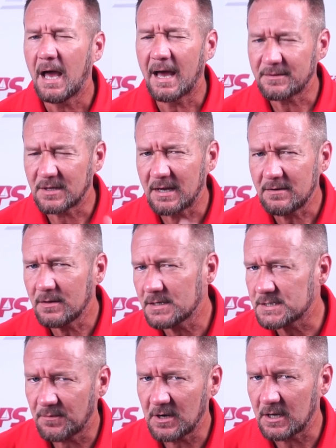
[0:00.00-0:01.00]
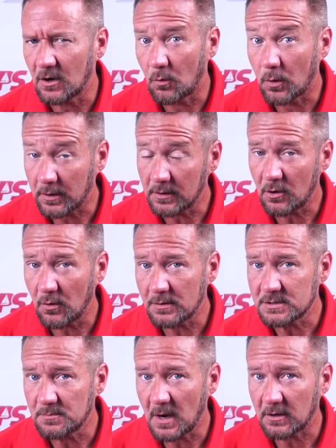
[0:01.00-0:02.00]
At the end of this video, we're gonna go out
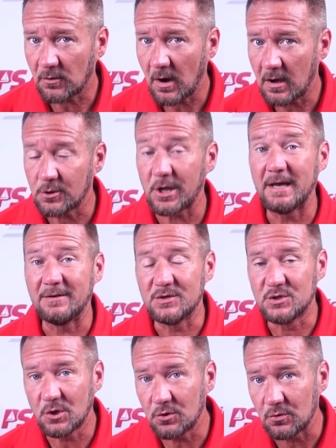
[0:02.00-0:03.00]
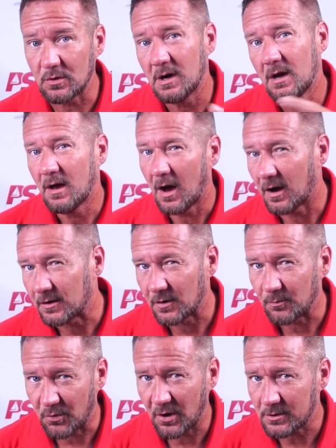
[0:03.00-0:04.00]
to my garage and do a
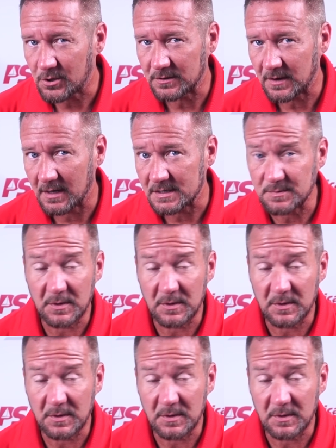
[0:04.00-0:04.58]
compression test